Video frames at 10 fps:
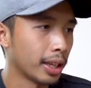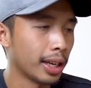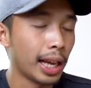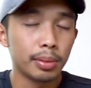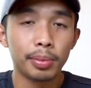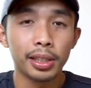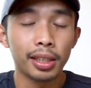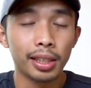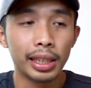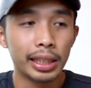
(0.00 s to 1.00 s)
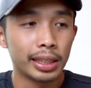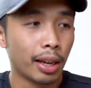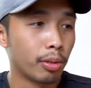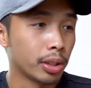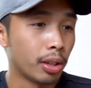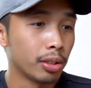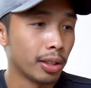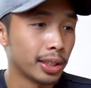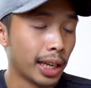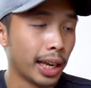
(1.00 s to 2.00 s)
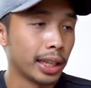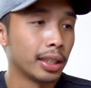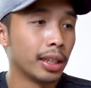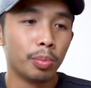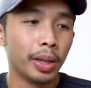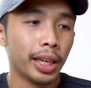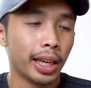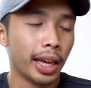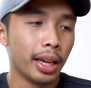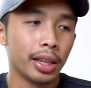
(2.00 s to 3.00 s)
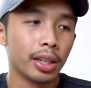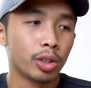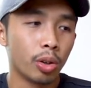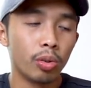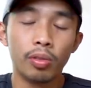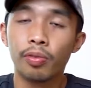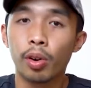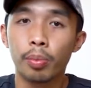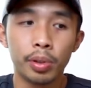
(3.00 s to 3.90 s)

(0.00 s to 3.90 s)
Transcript: And last but not the least, I was also assigned to make a showroom for